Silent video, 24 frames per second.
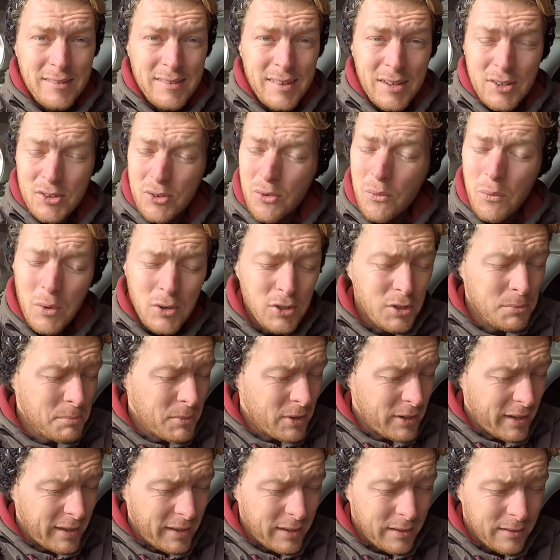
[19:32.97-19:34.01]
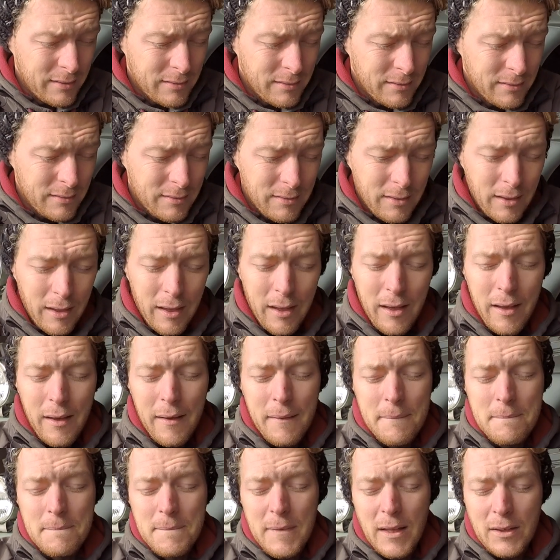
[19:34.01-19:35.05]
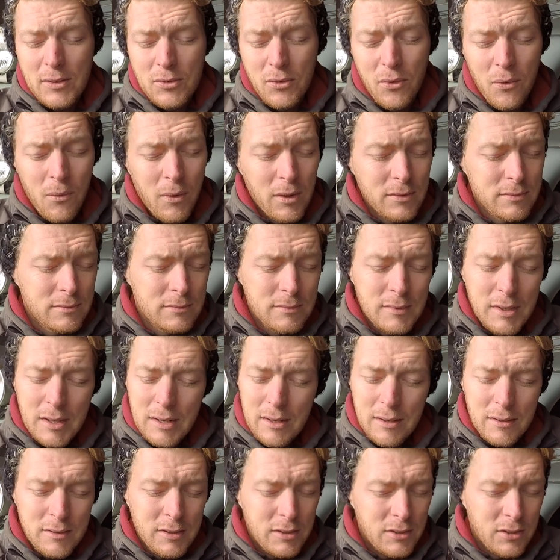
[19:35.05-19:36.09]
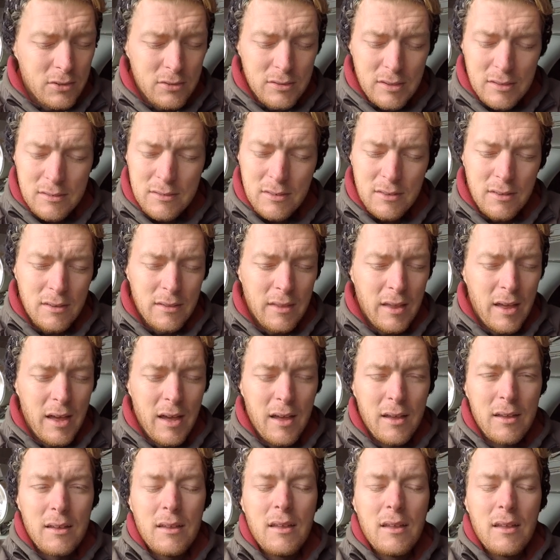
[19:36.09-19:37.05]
I don't want your money. I don't want, you don't need to do that.